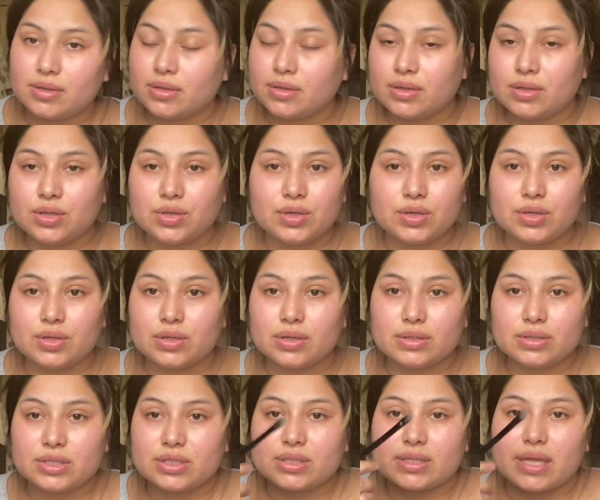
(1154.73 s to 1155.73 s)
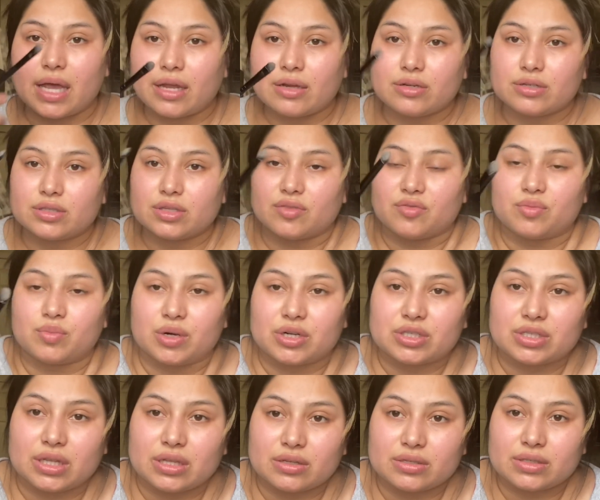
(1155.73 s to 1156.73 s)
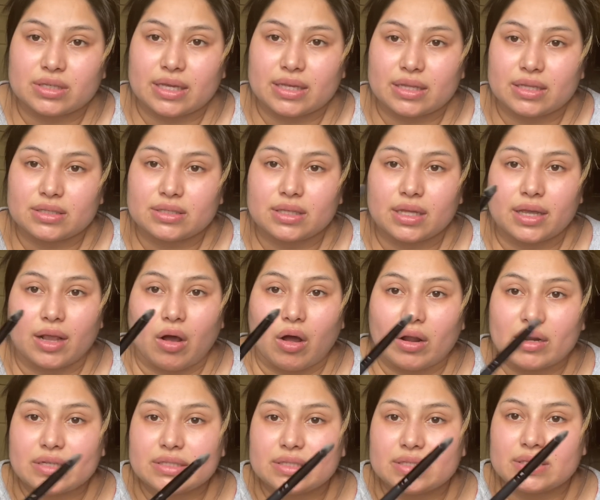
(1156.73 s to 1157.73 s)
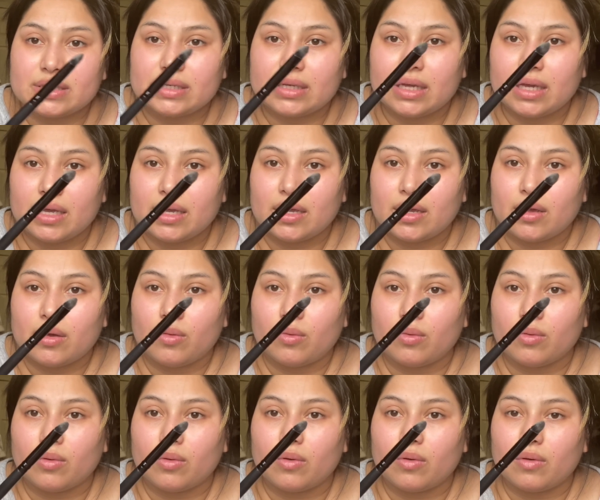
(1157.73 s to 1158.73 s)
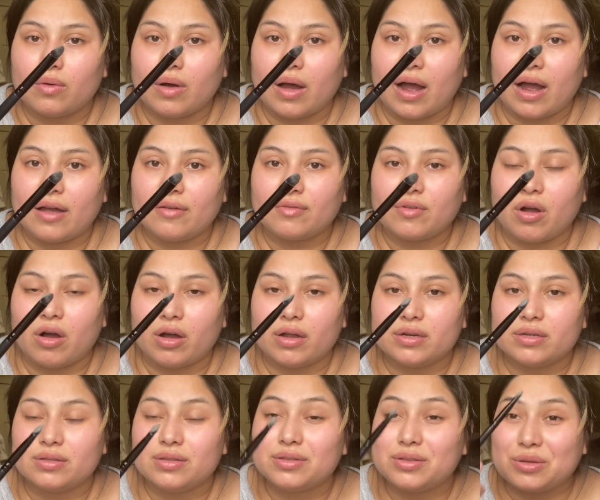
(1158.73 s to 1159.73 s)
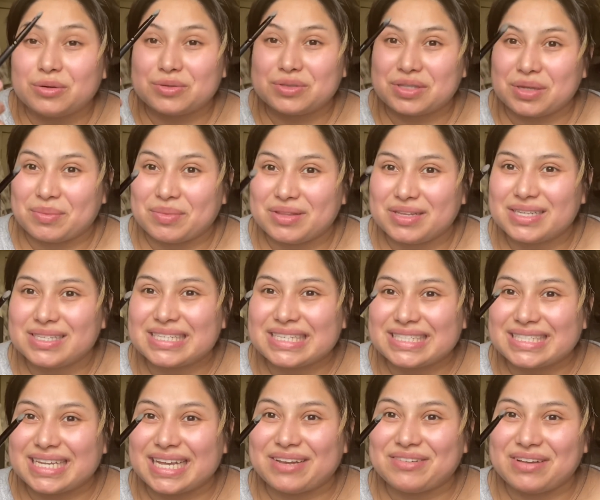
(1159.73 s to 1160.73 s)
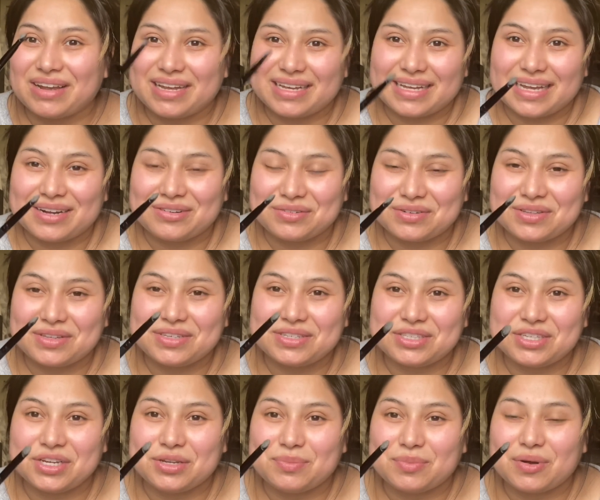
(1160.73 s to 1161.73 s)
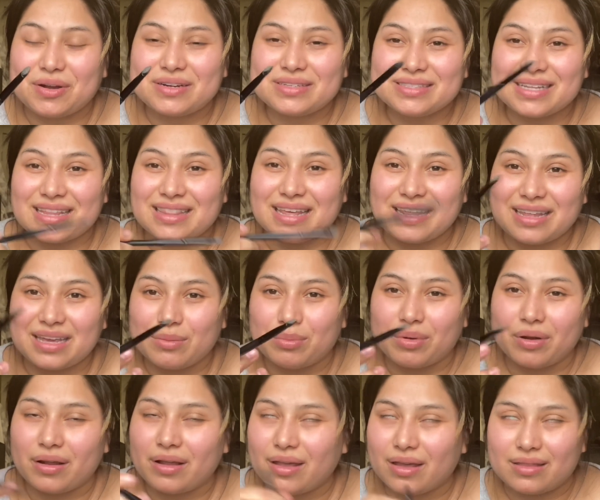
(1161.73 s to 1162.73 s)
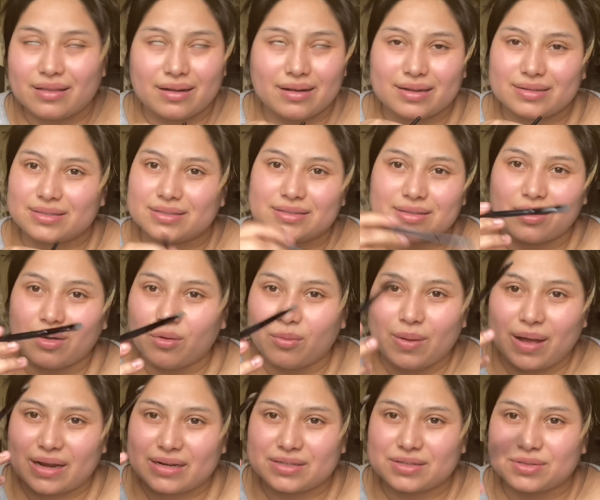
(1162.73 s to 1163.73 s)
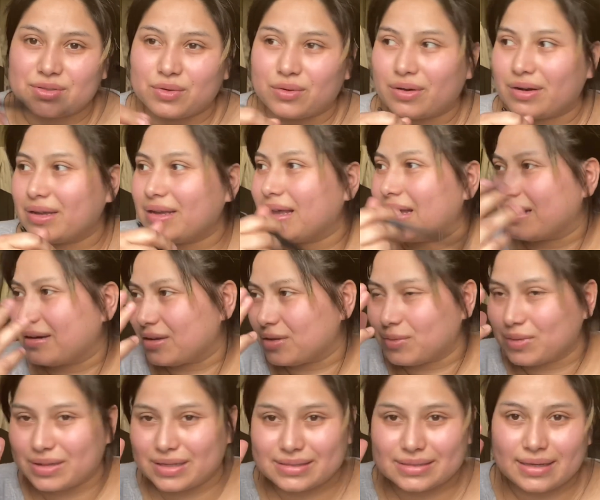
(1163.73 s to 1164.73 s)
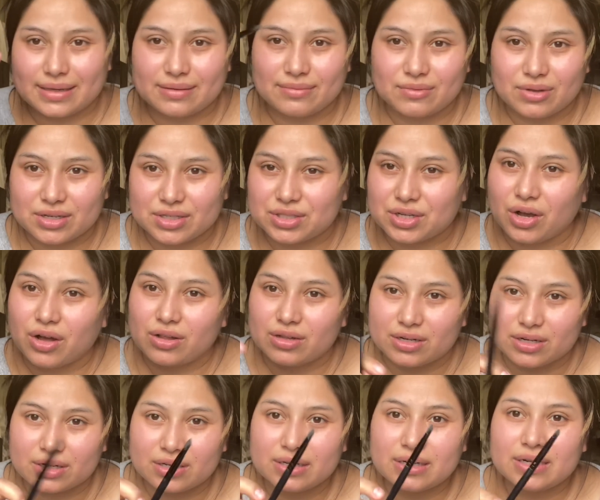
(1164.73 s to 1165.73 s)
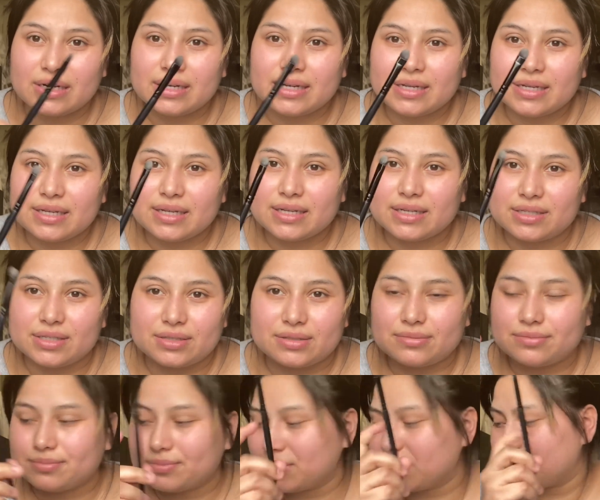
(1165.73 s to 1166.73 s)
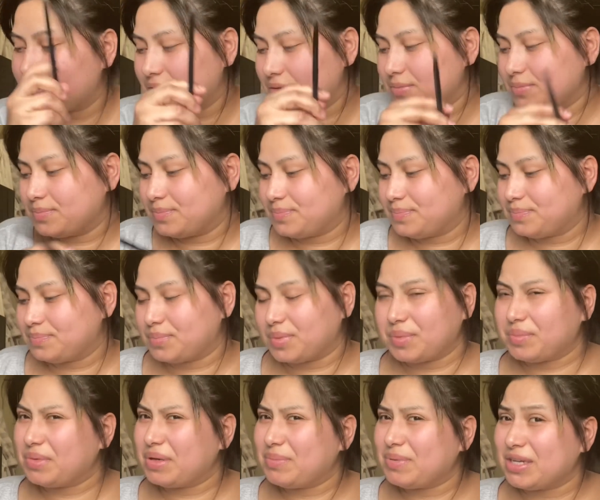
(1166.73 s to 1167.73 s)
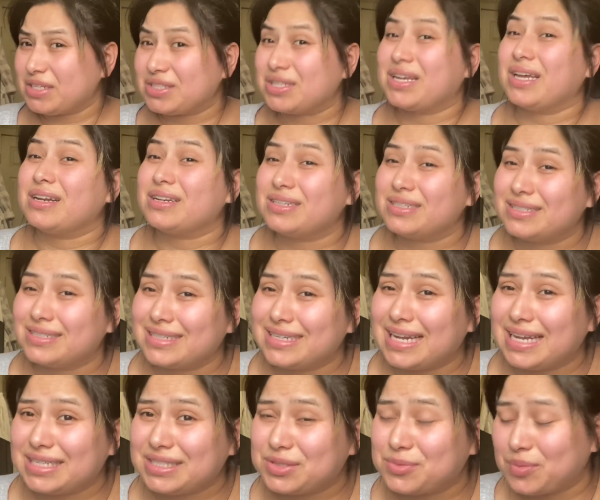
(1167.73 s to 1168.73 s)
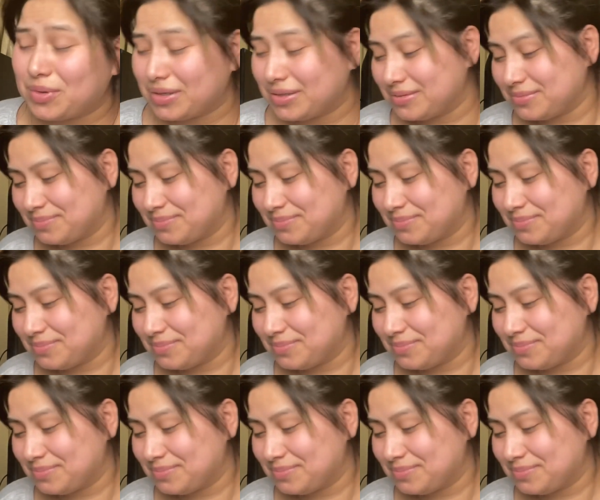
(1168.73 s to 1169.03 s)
You just get yourself a brush that looks like this. Like, honestly, I've gone through some of these because I get really cheap ones and then they break, and then I just go back to the store and get another one that's like $1 and just whatever. But maybe I should get a nice one.